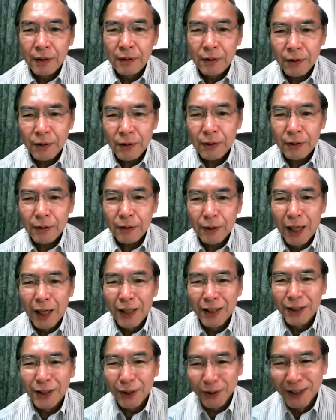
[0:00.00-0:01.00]
not
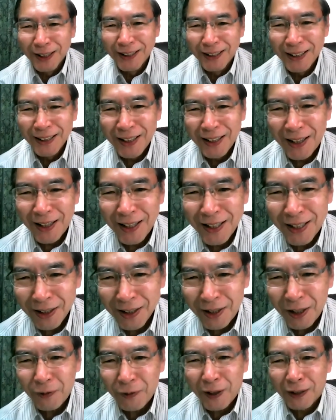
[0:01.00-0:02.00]
good.
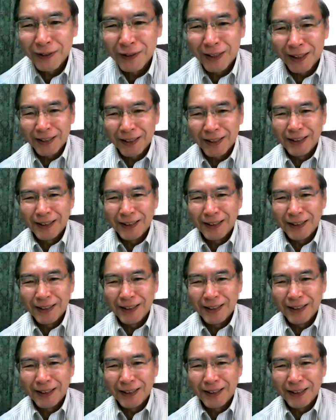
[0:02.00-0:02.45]
They found.